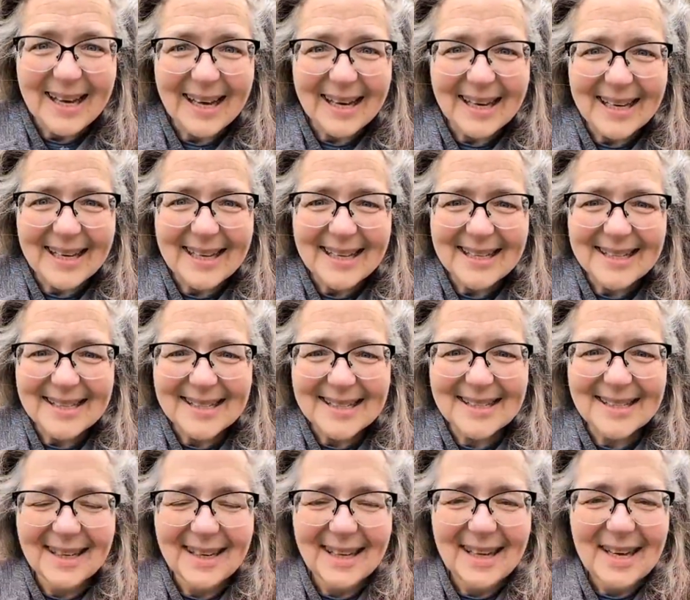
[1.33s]
Hi
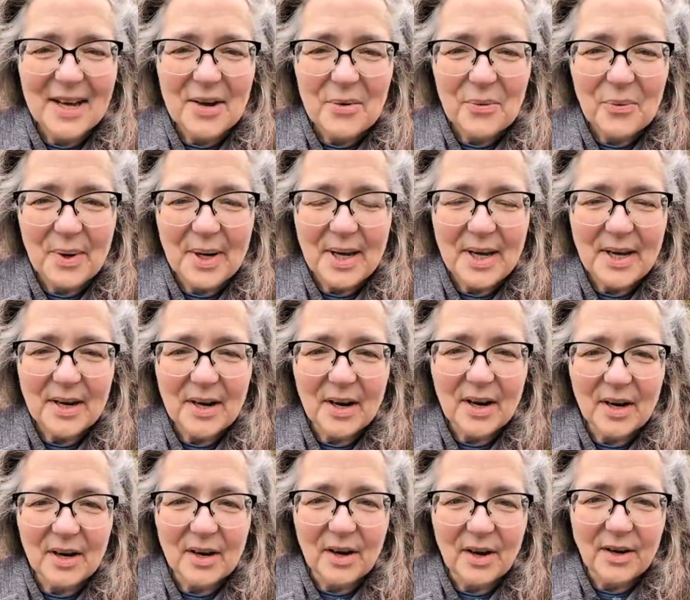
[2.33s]
guys,
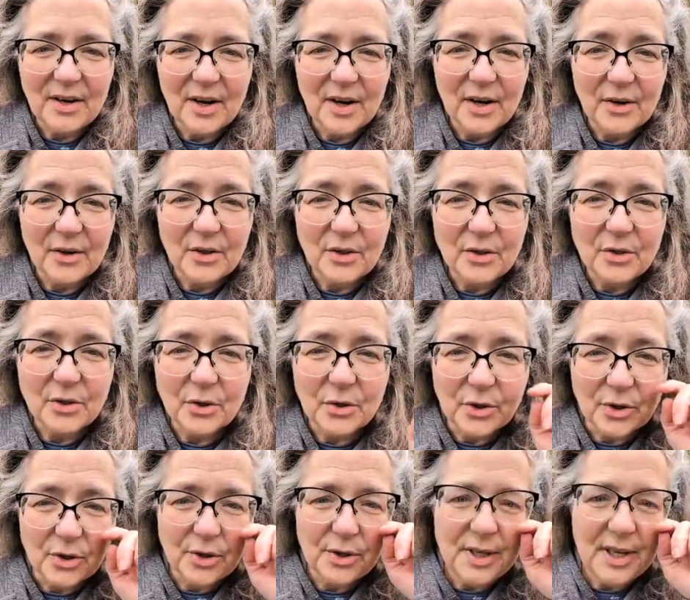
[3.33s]
we are on our
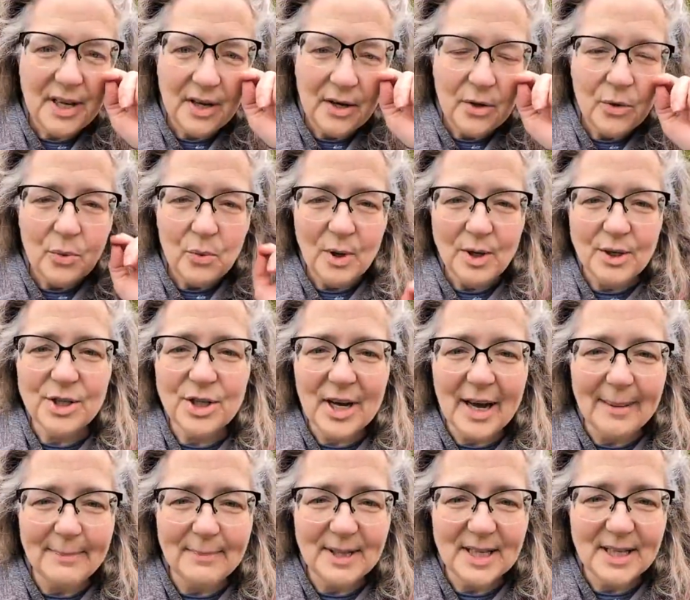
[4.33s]
third
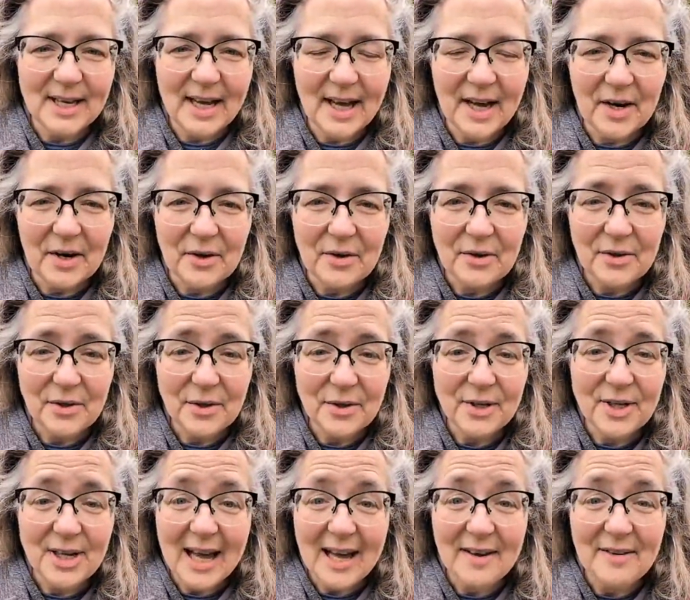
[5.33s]
workshop today, our
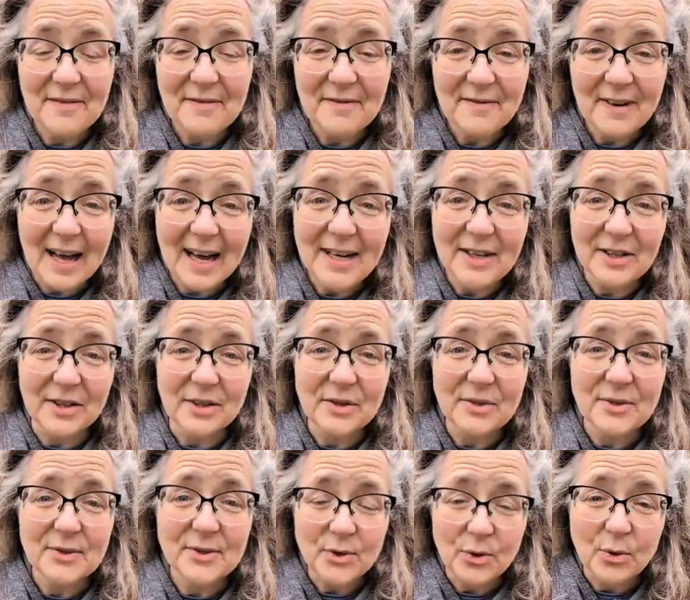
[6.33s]
third and
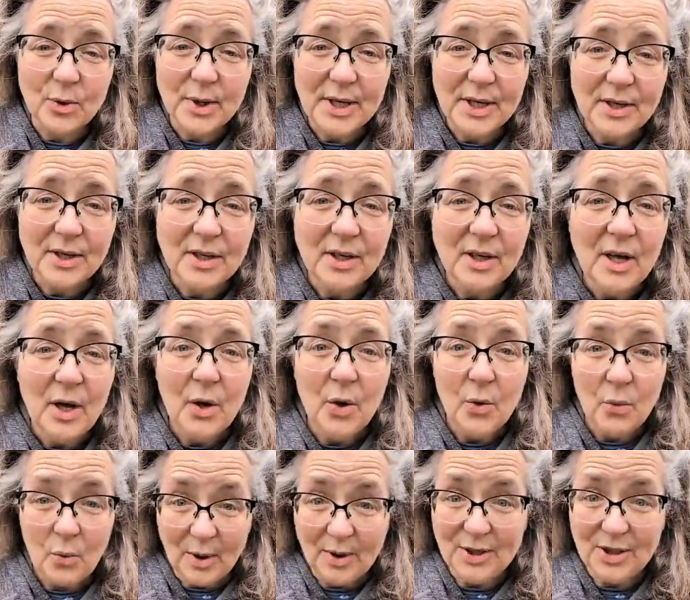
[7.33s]
final soil
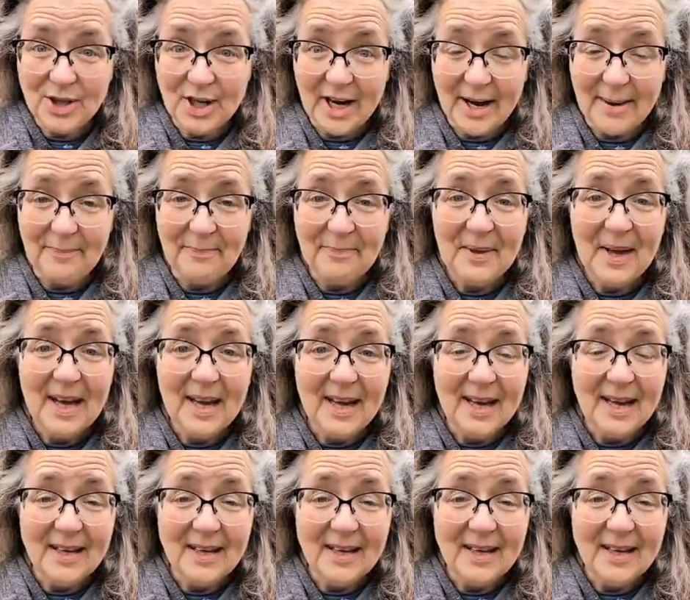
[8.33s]
workshop.